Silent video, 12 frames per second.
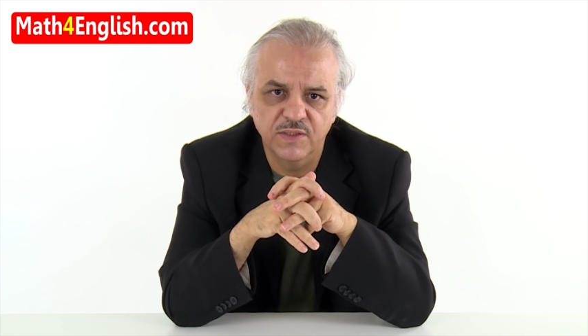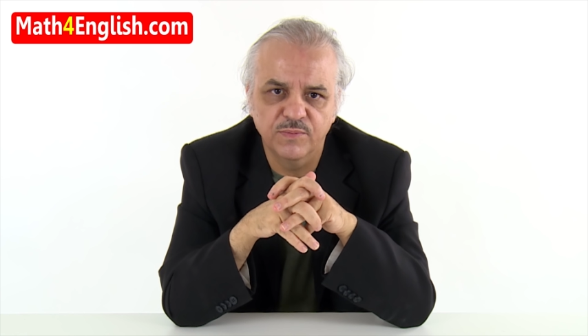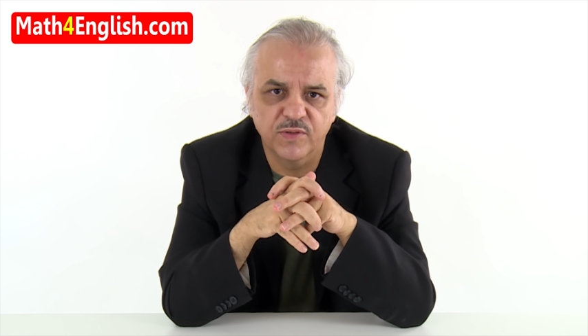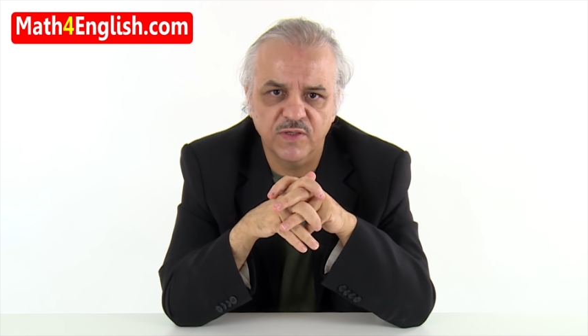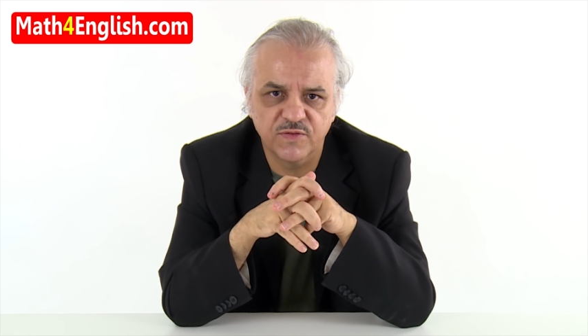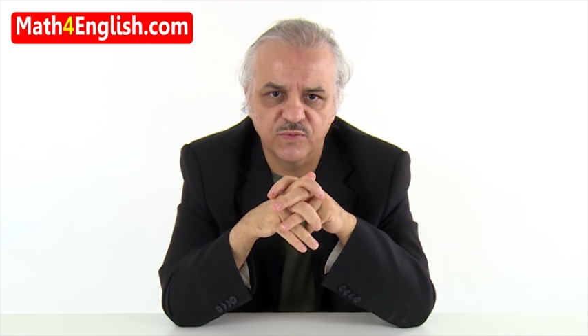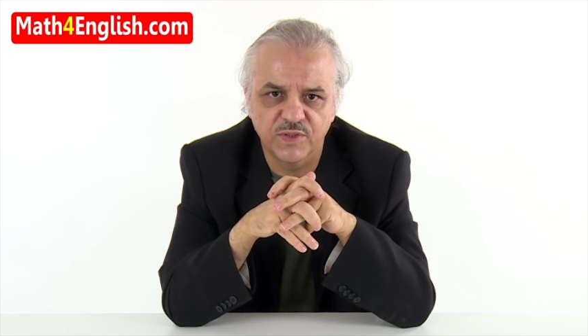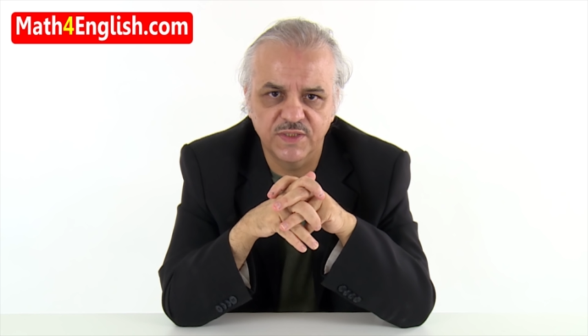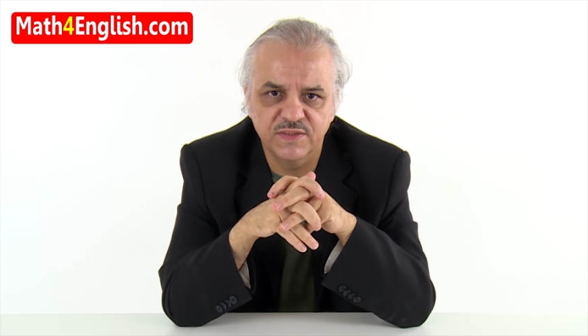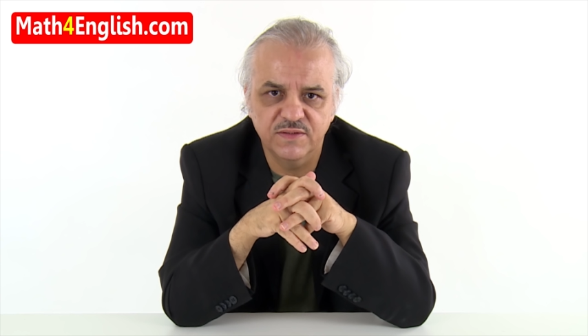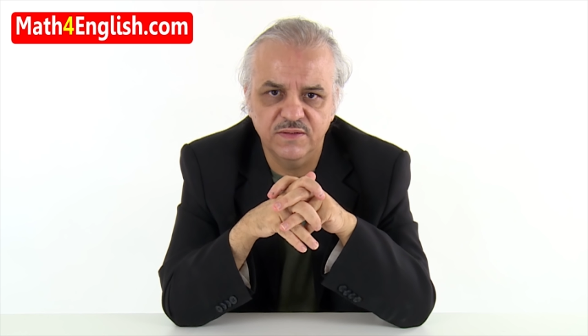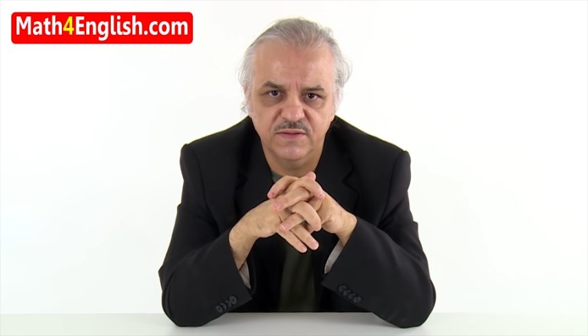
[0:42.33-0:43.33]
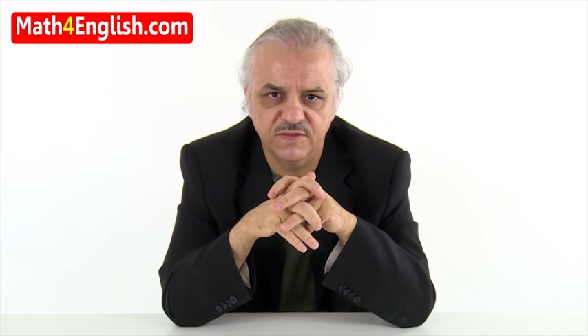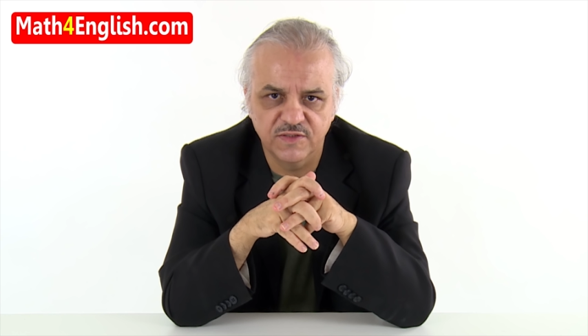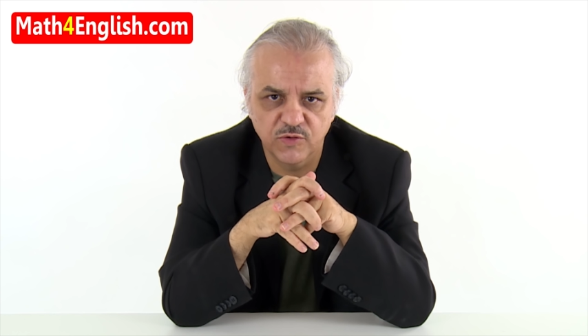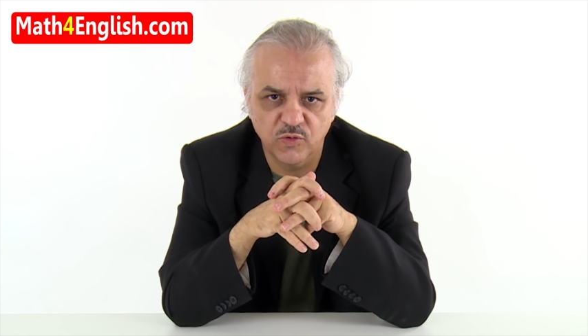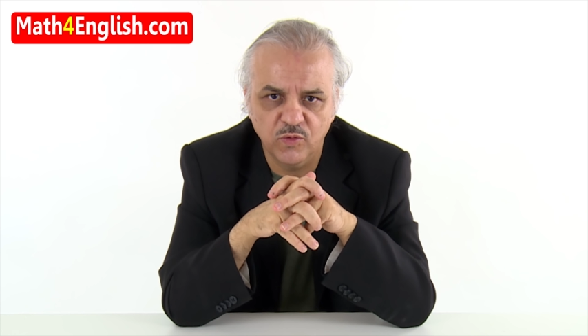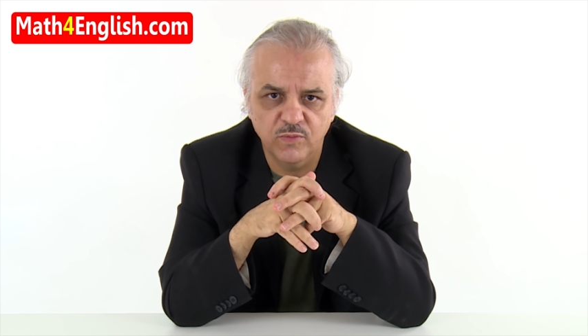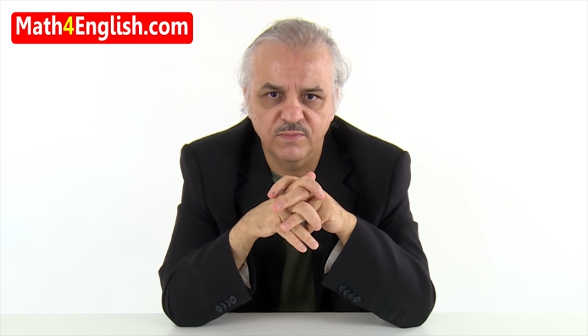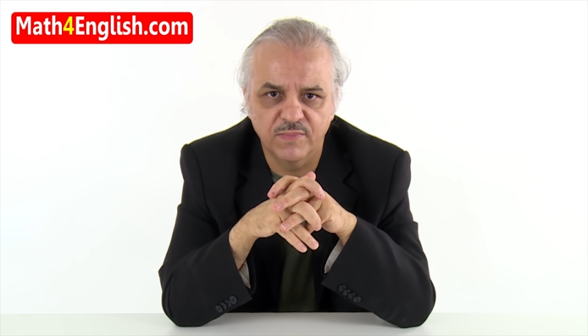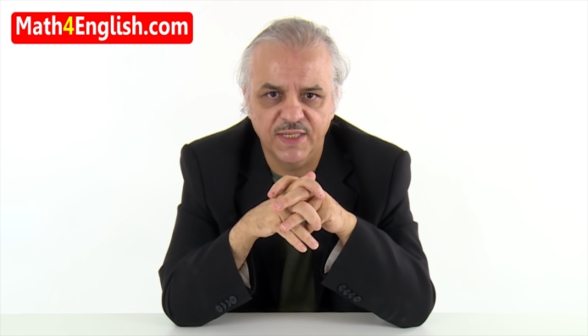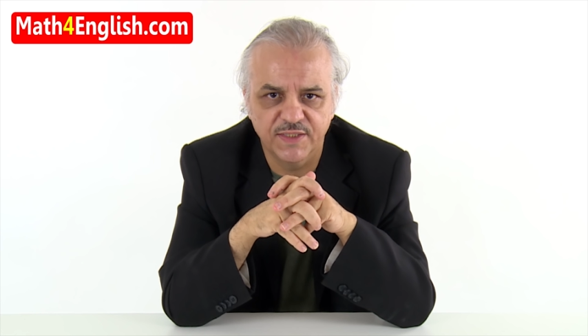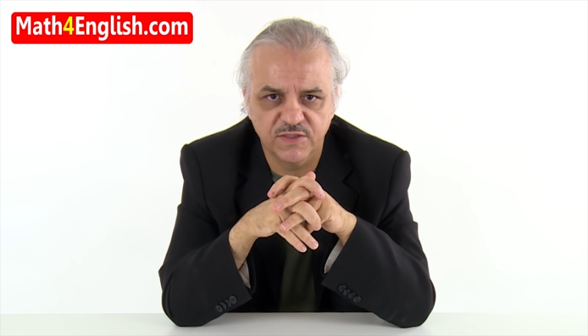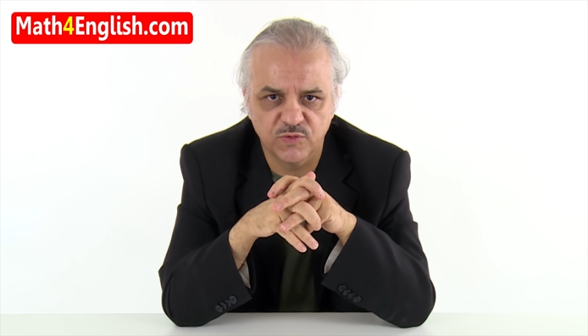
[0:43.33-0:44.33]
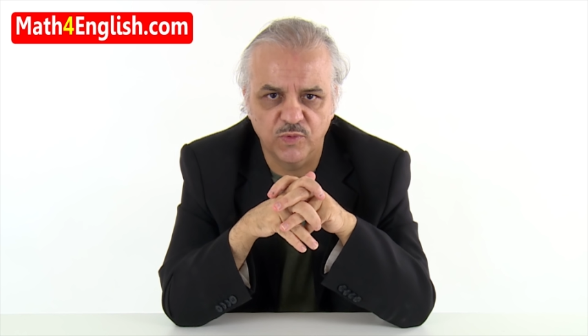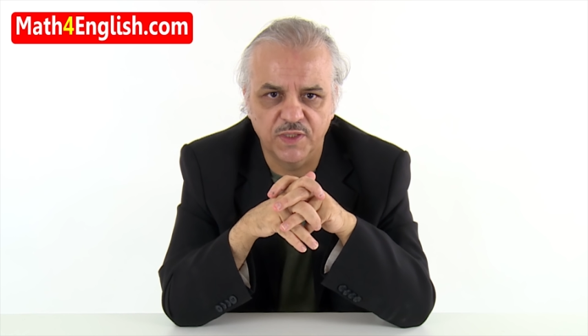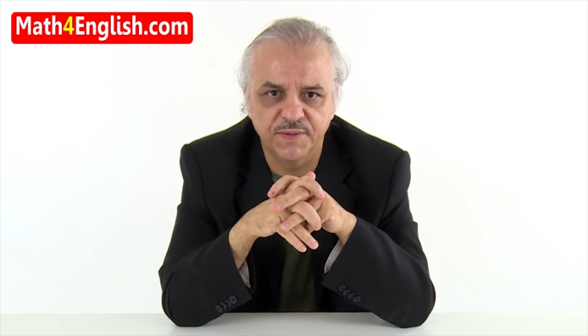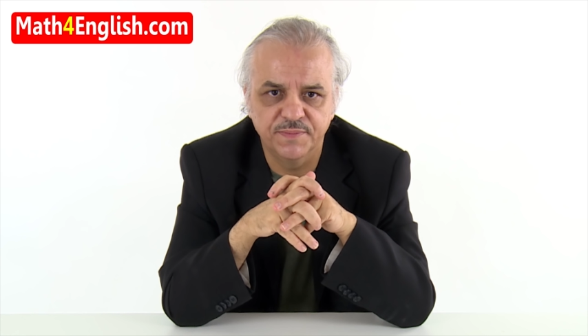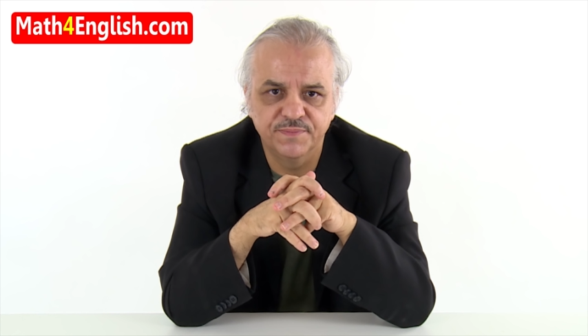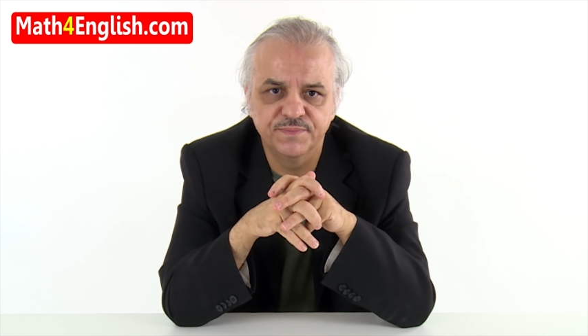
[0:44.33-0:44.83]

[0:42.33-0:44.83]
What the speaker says: +1, 0, -1.